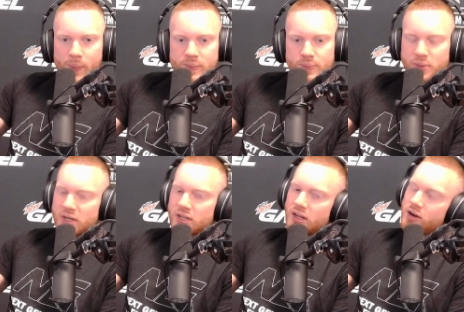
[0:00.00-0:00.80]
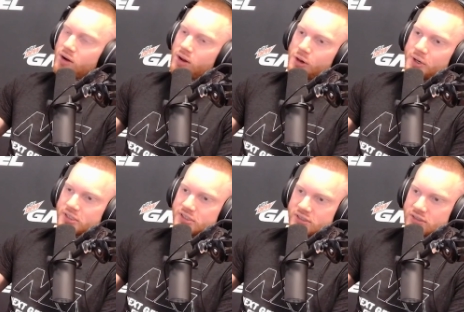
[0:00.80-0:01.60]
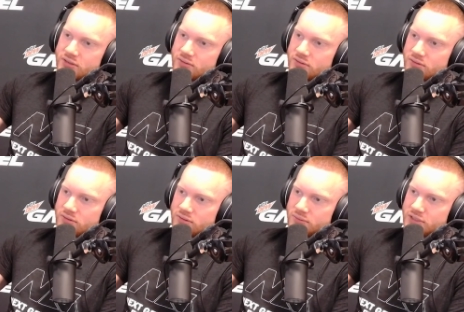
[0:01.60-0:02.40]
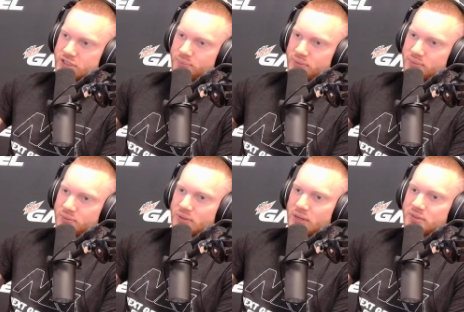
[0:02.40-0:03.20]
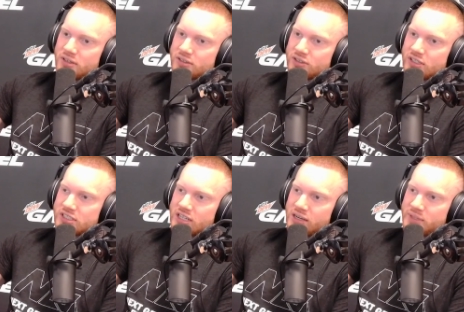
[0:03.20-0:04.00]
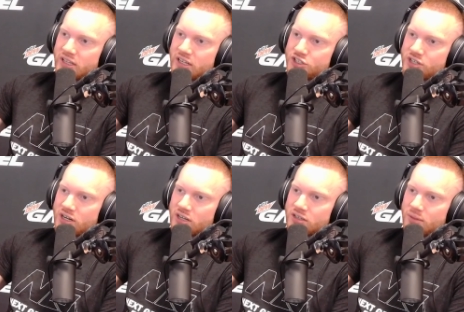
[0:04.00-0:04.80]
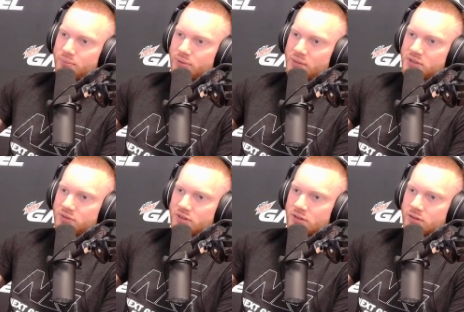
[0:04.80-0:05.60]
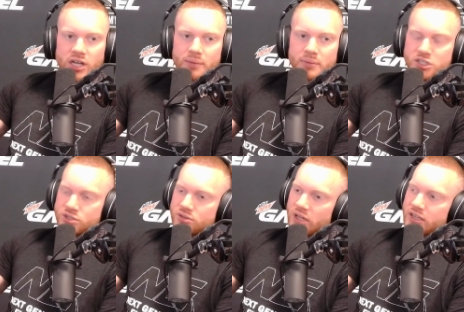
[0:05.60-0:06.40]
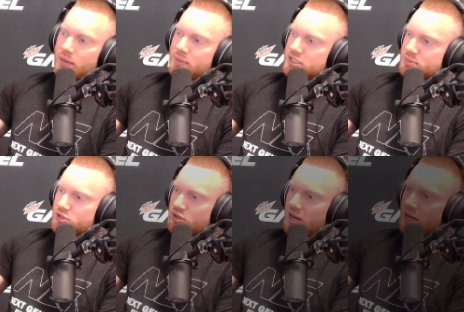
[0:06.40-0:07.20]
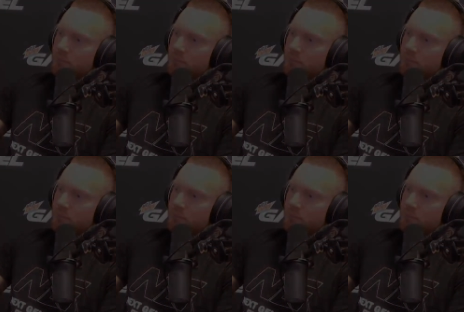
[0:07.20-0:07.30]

But I don't know actually. Uh, some people probably are good at timing that shit. I, I'm probably wrong. Make sure you like, comment, subscribe.